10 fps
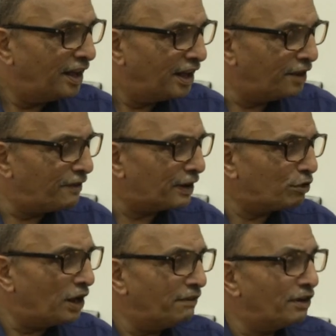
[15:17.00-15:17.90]
In fact,
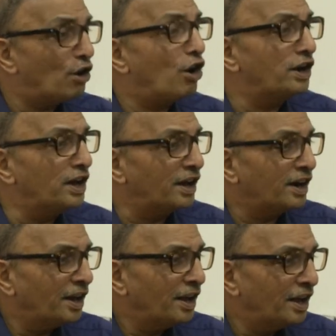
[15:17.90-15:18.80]
we'll even
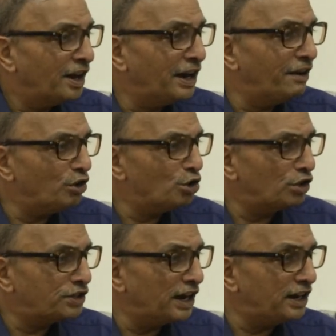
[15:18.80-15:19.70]
honor
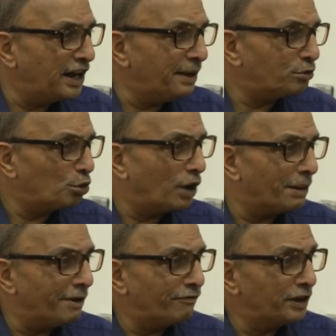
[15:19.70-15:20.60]
individuals and teams who
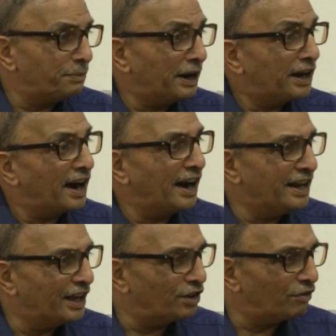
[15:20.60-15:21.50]
come up with better
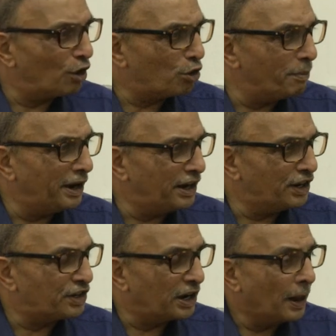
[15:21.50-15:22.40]
ideas of
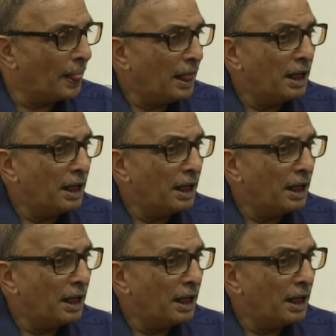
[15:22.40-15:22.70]
documentation,